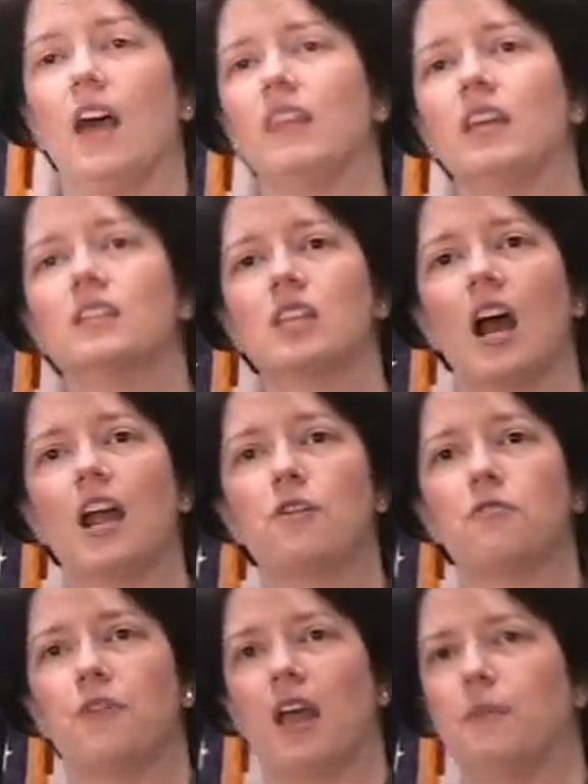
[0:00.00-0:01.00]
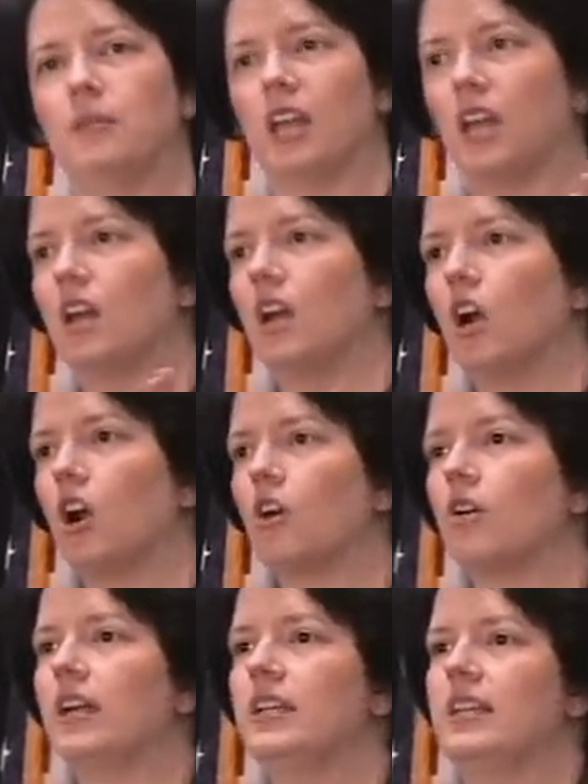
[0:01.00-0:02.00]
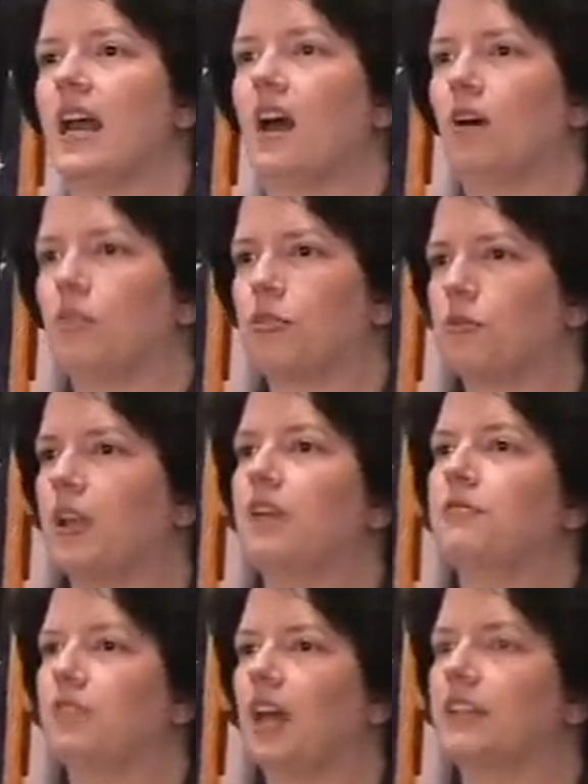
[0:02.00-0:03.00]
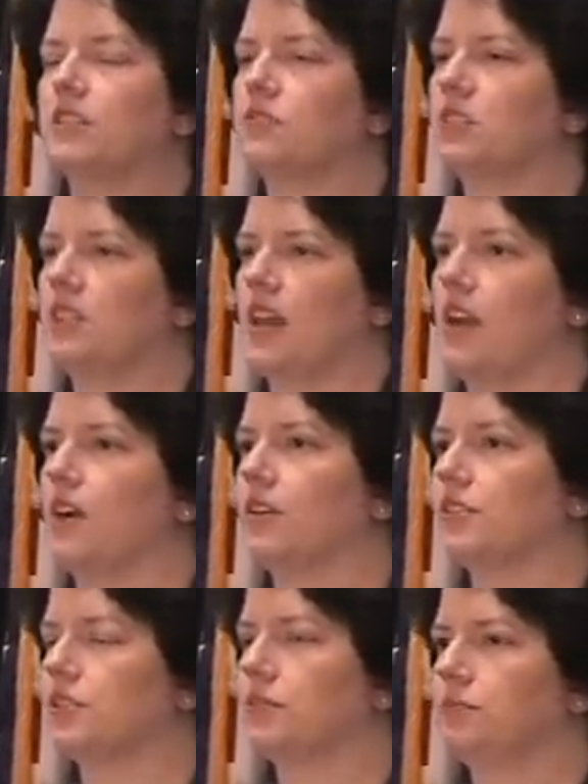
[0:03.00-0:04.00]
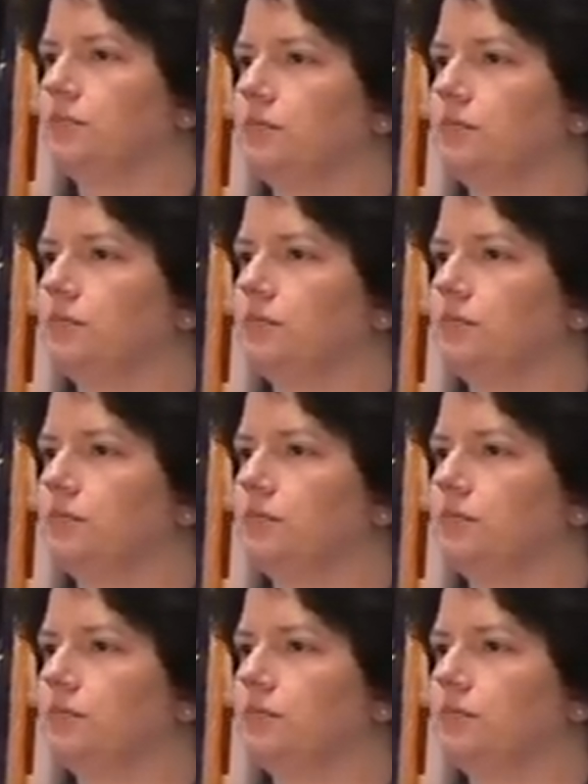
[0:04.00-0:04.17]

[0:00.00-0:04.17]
and the entire family hurried down 3 flights of stairs.